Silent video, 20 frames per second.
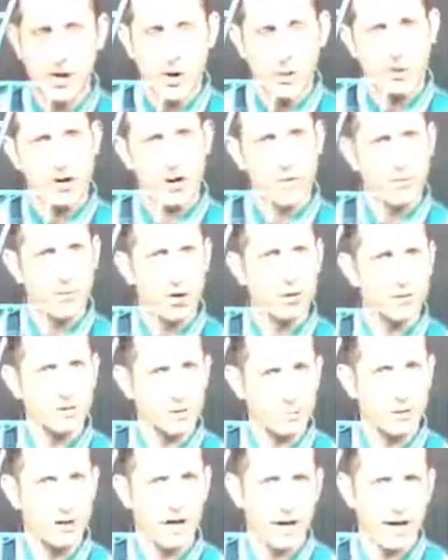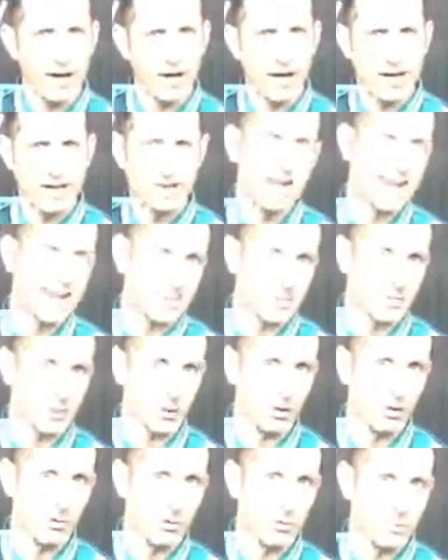when I'm multiplying a
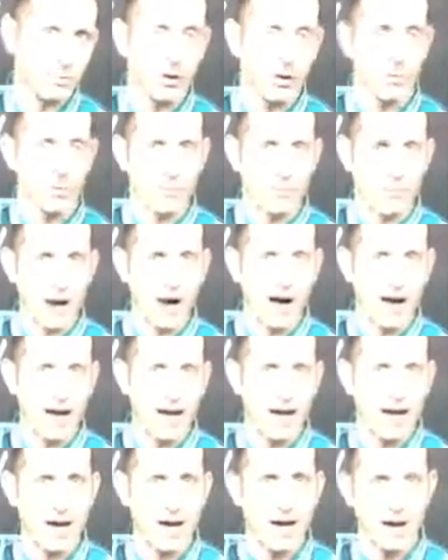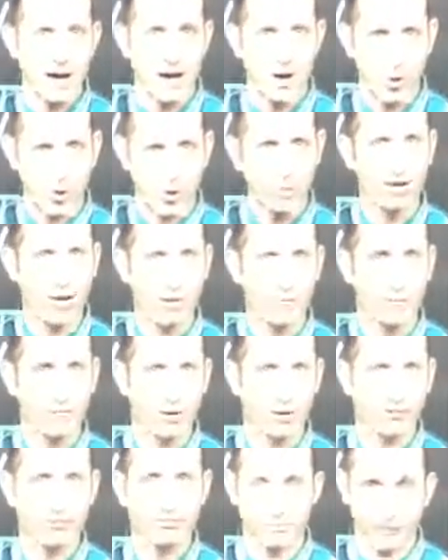decimal by a whole
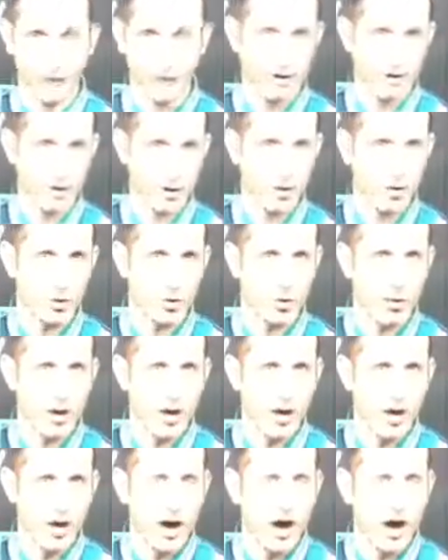number, like 2,